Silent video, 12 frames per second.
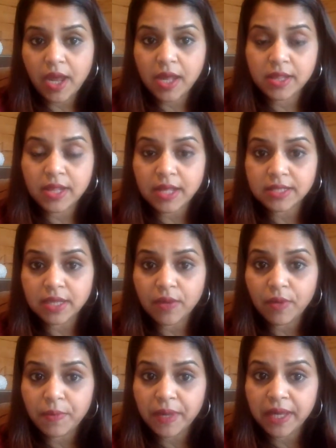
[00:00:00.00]
And that's
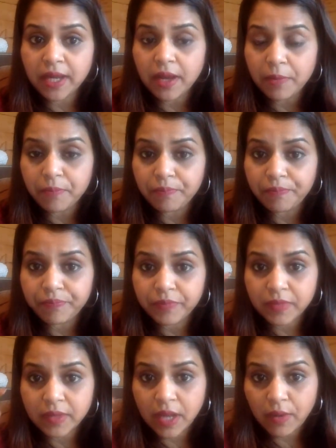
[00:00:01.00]
how I pick it up.
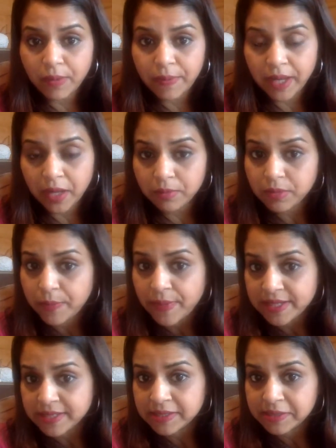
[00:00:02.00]
Now I pick up the
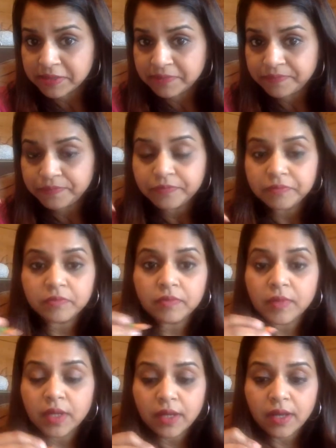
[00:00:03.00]
pencil
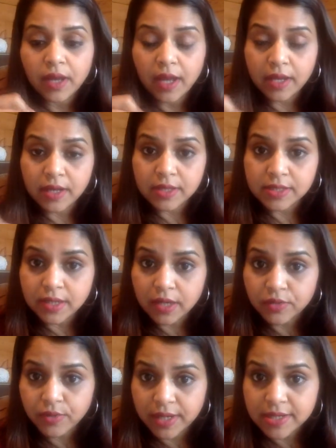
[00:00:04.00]
and I
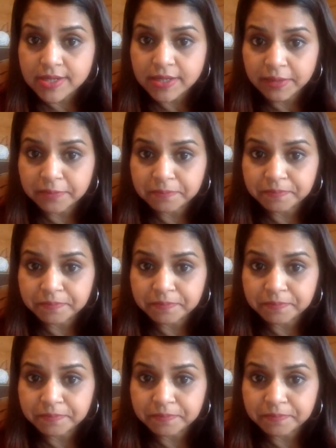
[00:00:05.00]
start writing.